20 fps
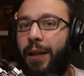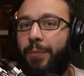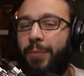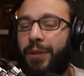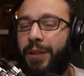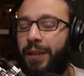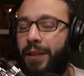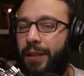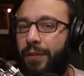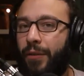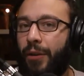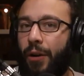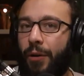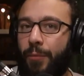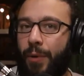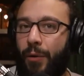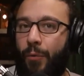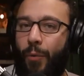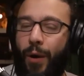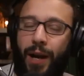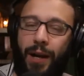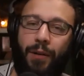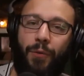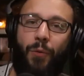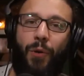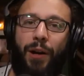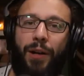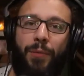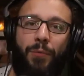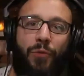But then even on my way to
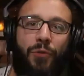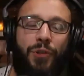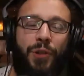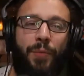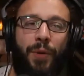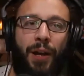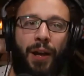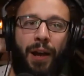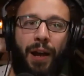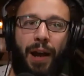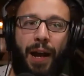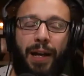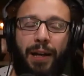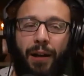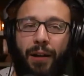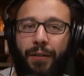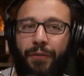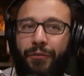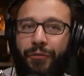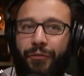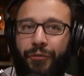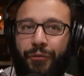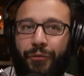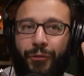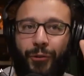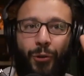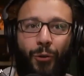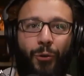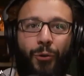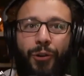Wadi Mujib, I got
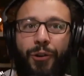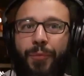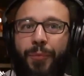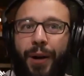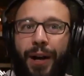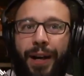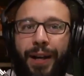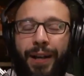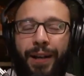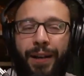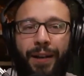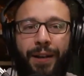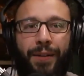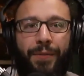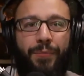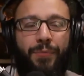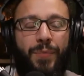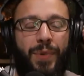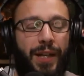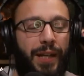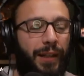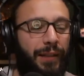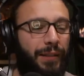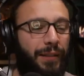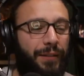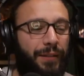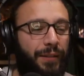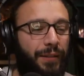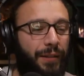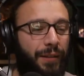floored by meeting this